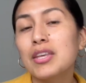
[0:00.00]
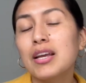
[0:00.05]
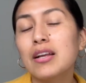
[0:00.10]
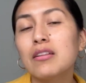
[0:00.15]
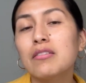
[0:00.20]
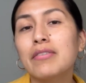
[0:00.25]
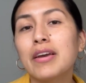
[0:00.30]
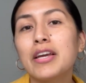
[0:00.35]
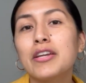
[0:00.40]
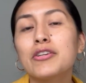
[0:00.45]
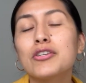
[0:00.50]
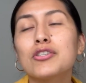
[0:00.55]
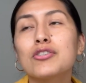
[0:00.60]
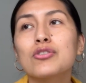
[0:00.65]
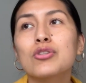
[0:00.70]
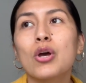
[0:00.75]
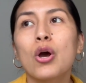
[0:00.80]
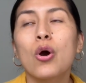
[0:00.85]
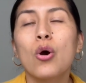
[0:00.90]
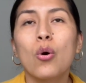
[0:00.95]
the
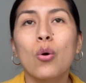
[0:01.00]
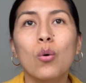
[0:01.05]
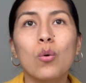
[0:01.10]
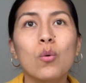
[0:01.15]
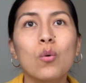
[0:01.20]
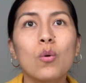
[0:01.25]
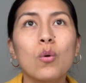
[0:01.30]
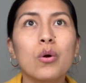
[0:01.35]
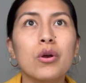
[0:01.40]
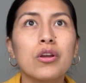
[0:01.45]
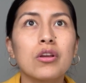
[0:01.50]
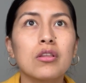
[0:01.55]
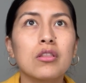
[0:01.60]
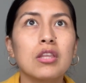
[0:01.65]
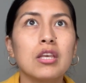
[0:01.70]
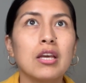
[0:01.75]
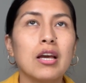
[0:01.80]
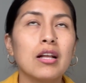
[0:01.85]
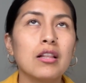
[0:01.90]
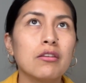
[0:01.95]
elevators, or
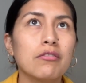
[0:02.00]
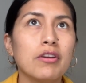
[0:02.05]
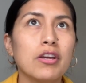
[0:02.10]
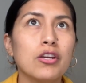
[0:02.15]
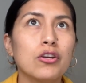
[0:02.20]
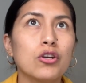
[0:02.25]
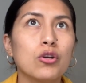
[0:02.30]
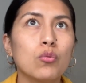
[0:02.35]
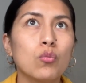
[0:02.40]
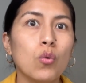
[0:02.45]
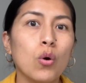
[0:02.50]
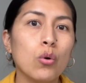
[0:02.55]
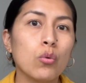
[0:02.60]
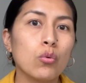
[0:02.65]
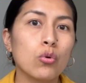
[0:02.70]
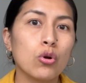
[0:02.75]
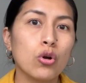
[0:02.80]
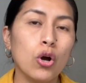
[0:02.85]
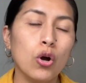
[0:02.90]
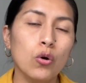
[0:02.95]
the elevator
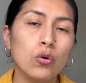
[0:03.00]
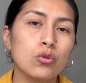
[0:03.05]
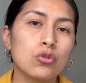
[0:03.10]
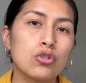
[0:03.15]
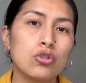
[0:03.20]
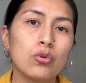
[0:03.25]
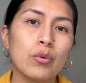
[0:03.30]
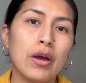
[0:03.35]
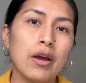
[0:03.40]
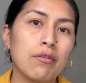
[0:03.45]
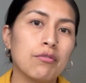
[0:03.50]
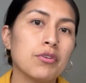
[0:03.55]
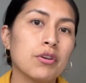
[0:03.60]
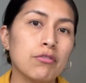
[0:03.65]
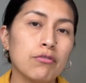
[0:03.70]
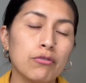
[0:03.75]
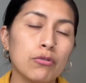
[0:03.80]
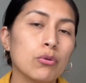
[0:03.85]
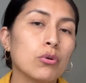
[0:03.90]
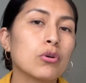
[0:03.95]
won't go to
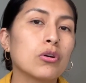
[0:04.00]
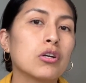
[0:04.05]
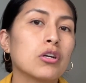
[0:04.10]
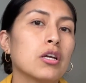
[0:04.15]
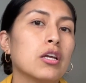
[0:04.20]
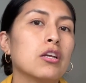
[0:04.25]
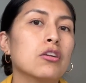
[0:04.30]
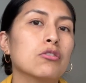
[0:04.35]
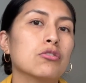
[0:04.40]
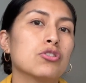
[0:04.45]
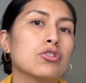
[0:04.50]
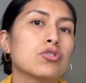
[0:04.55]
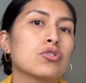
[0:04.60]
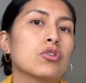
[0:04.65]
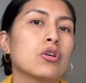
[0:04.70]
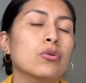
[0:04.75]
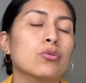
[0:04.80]
every floor. It'll just